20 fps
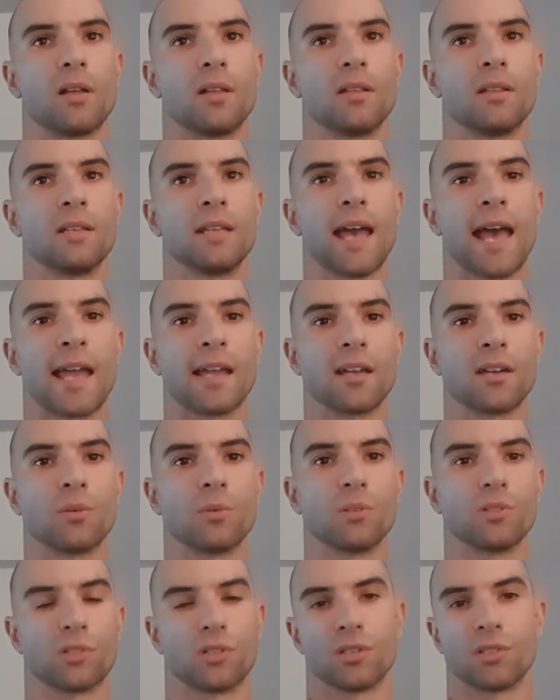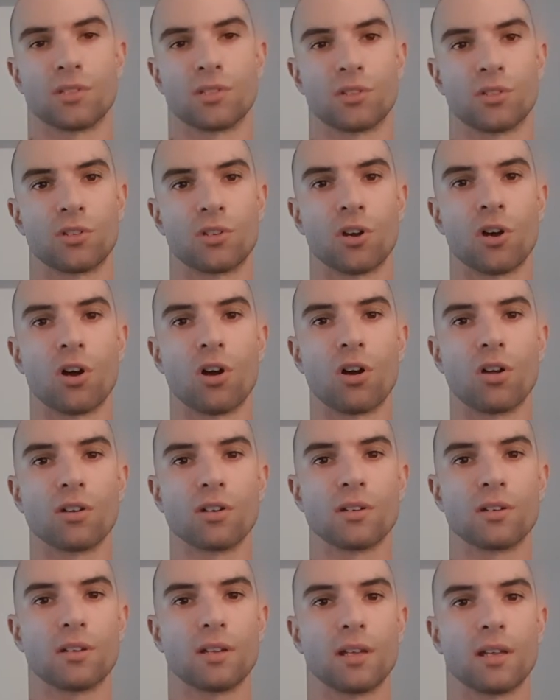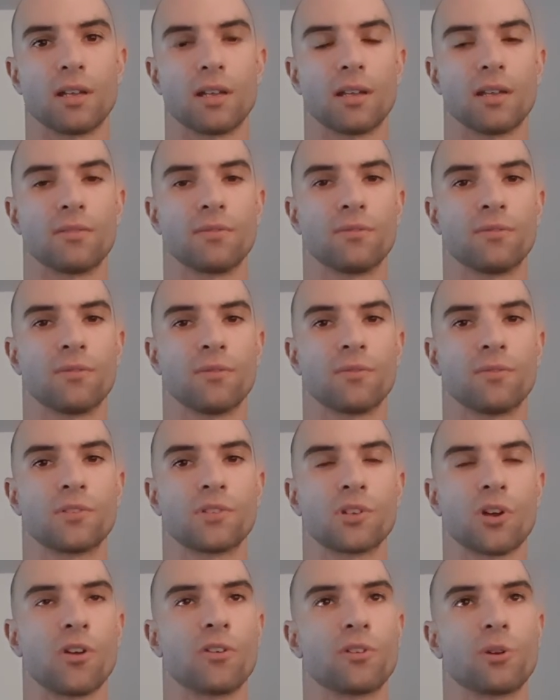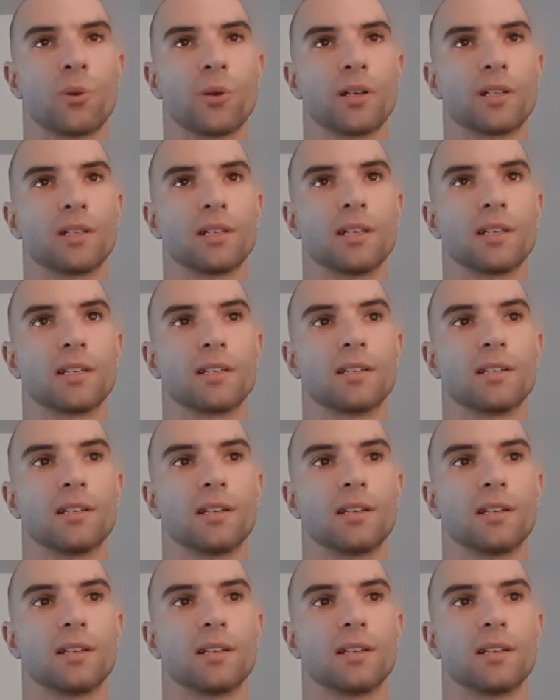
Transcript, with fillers: the anger was just gone so quickly.